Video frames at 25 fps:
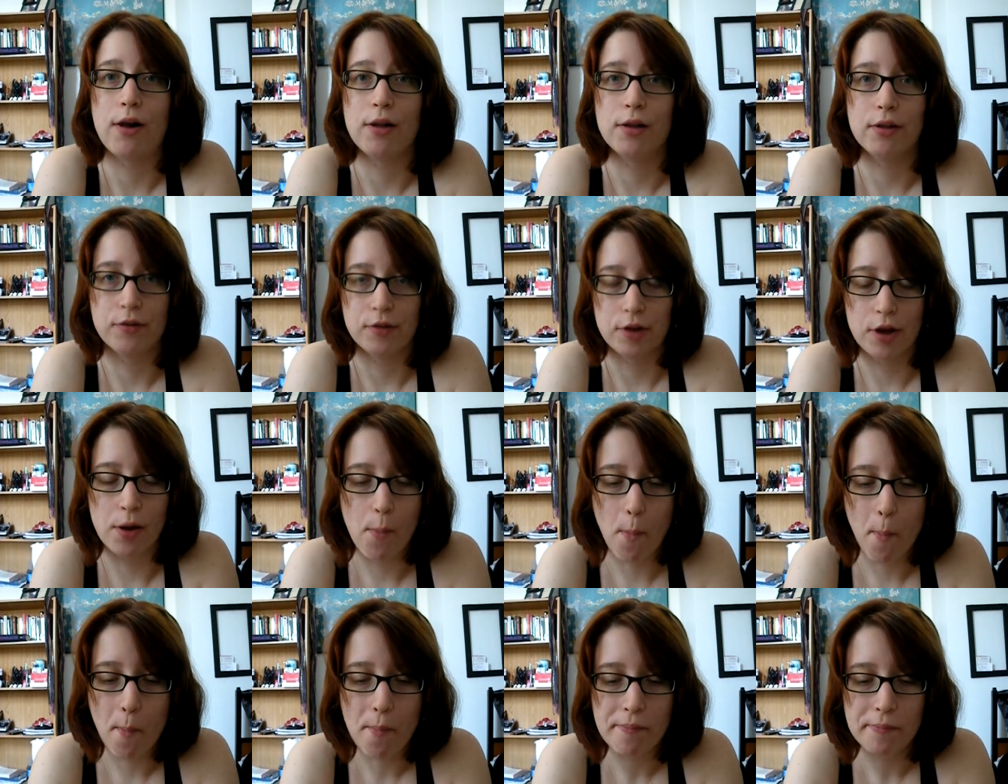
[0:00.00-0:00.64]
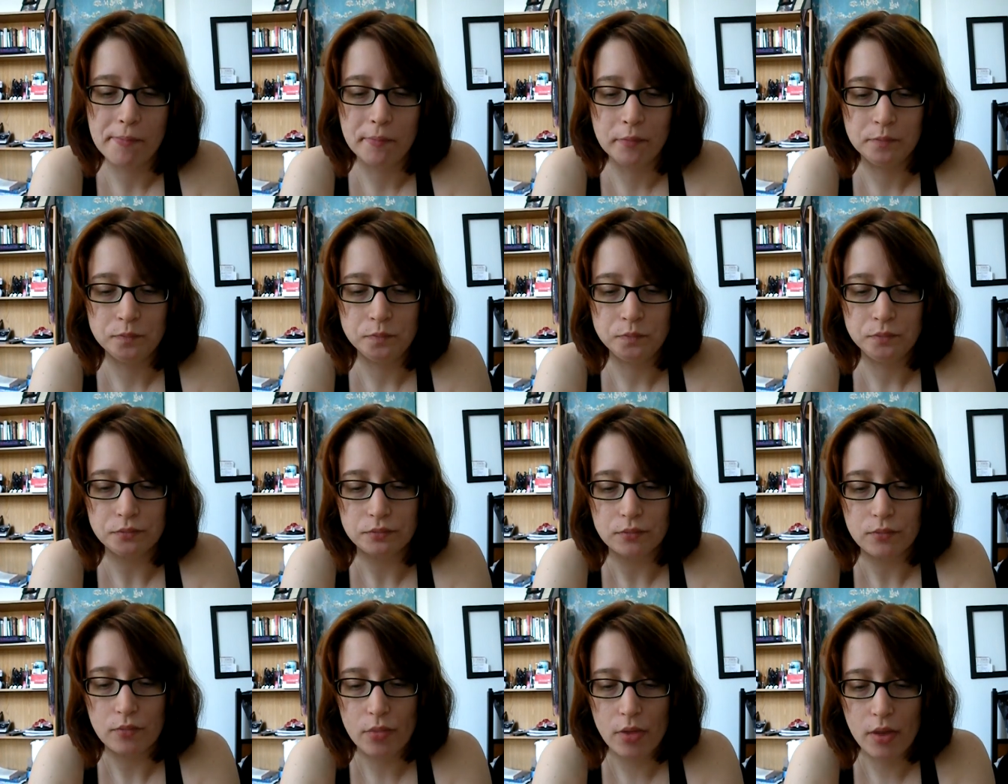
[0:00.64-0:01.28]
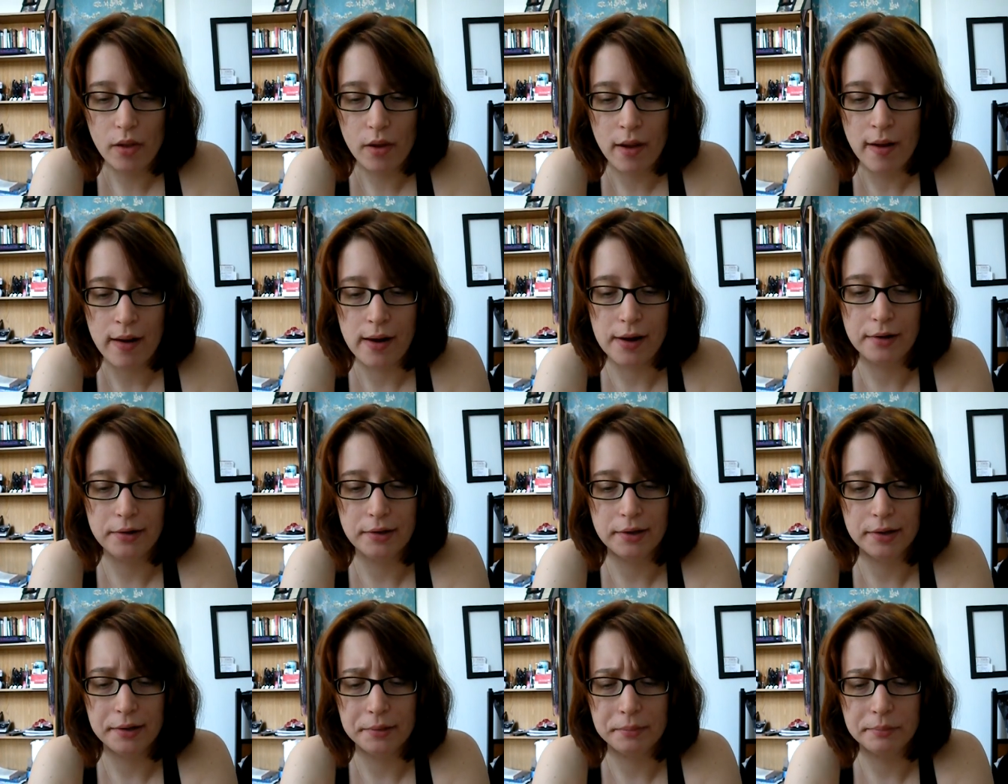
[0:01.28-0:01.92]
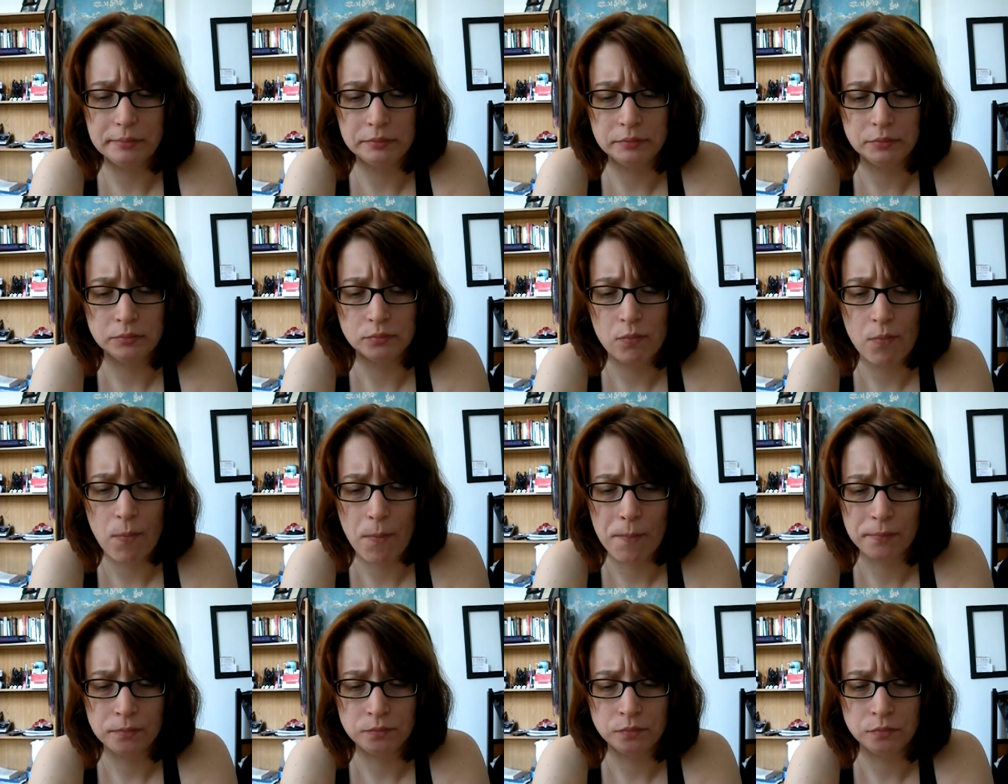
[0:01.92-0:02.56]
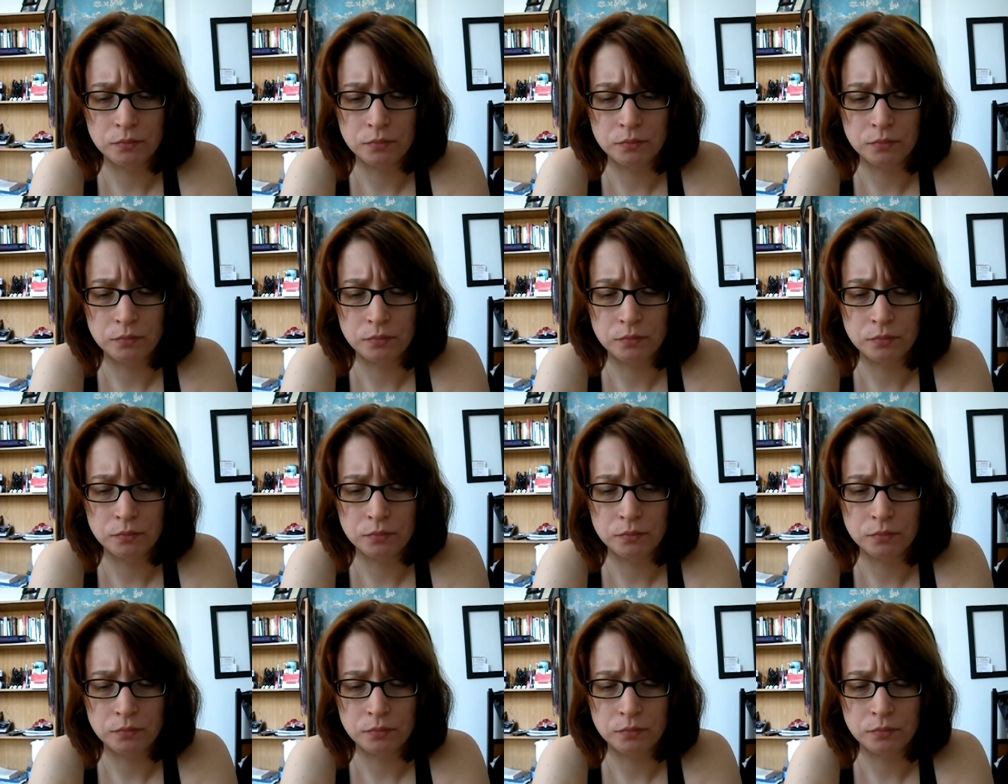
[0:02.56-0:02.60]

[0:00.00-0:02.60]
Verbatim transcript: all of it. And, um,